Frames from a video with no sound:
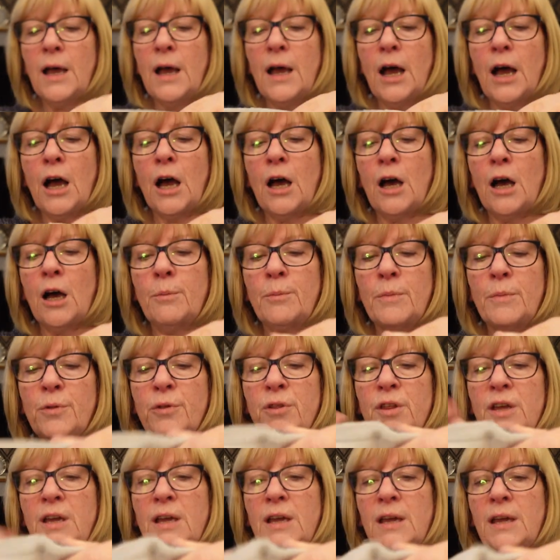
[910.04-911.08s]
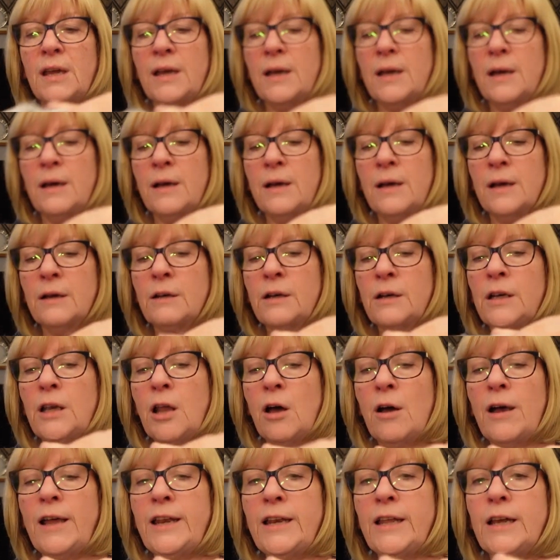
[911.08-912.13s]
The
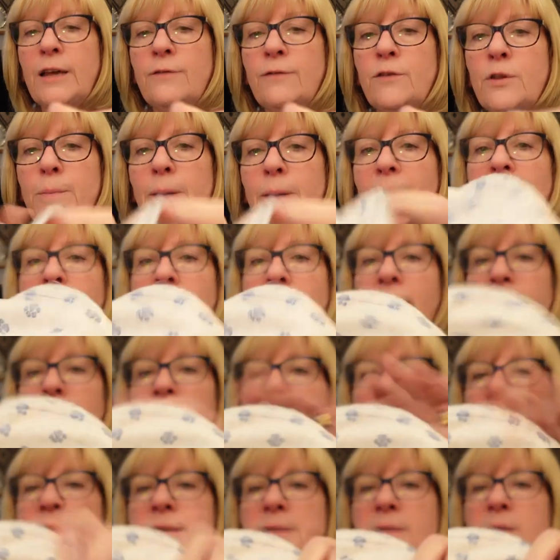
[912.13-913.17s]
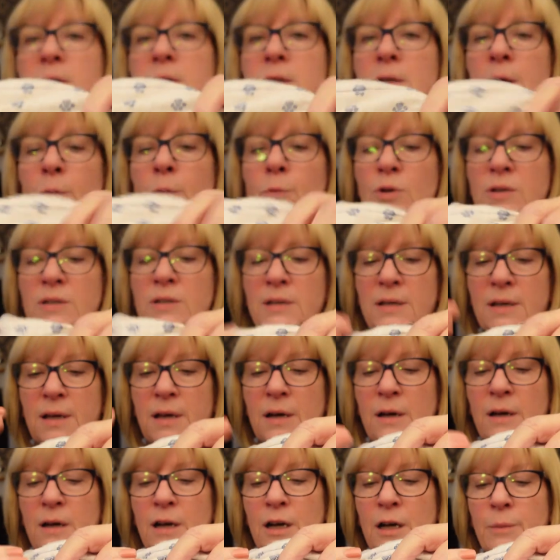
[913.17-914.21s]
lining of the bag was
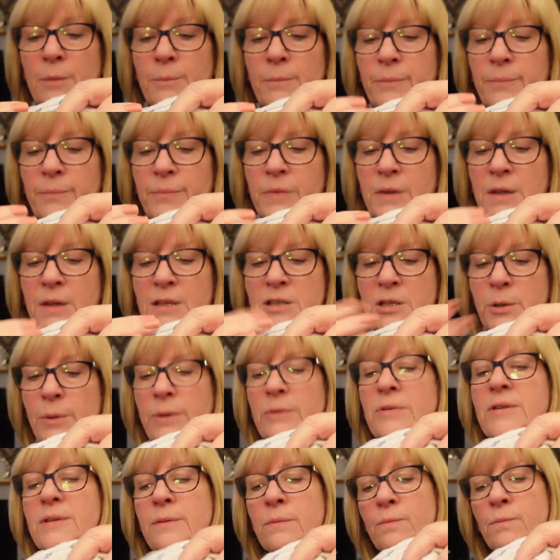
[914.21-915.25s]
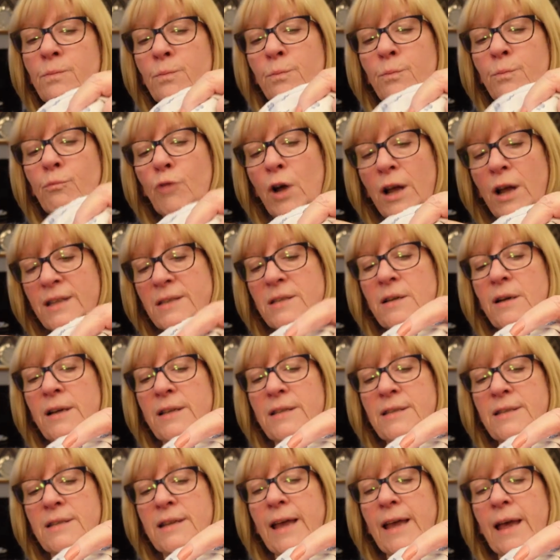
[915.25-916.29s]
so it's right sides
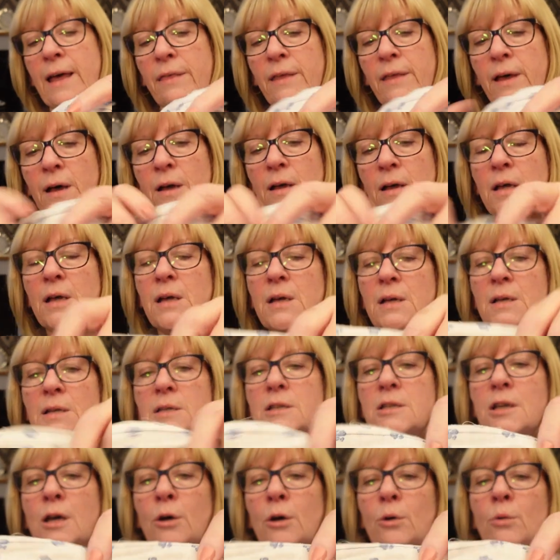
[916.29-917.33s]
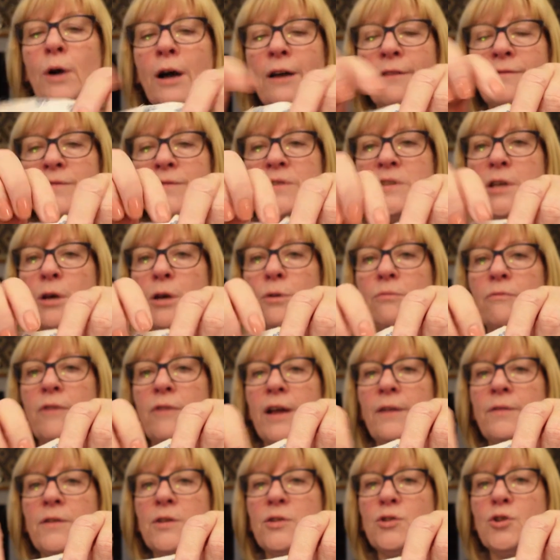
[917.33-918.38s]
together. So I've sewn
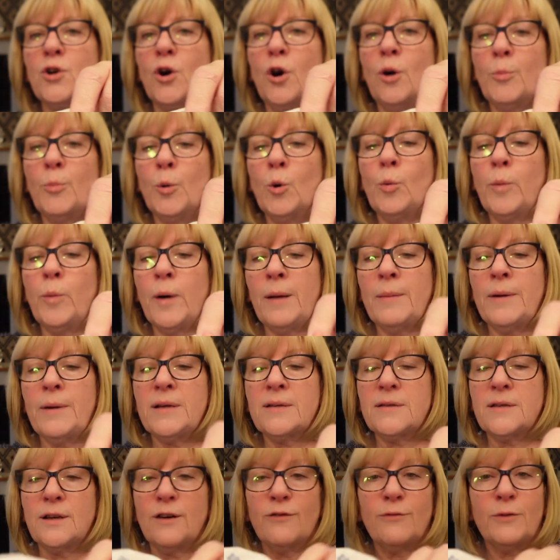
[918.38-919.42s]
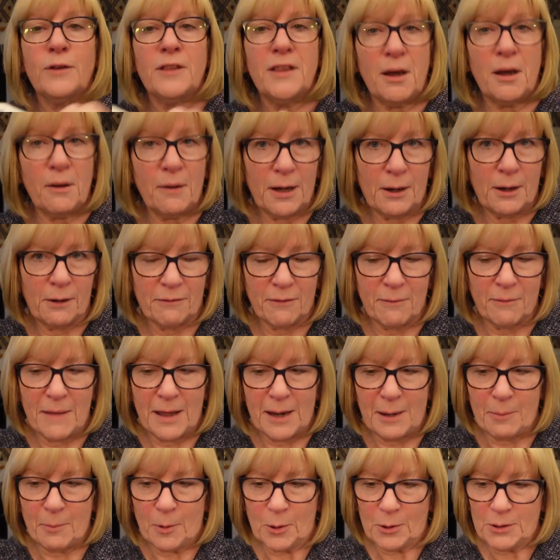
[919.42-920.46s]
round the top all by myself with no help from
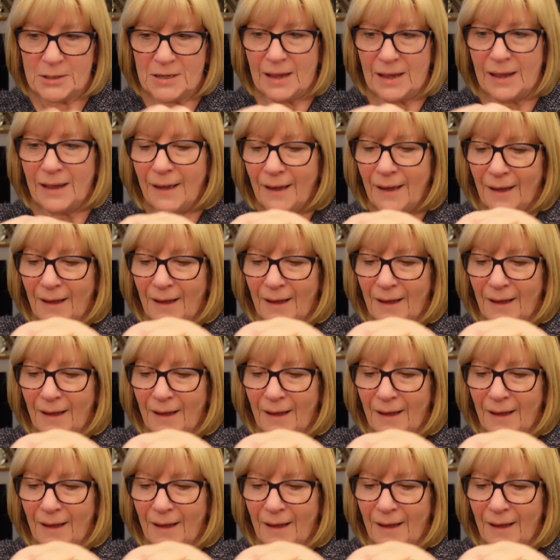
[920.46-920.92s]
anybody.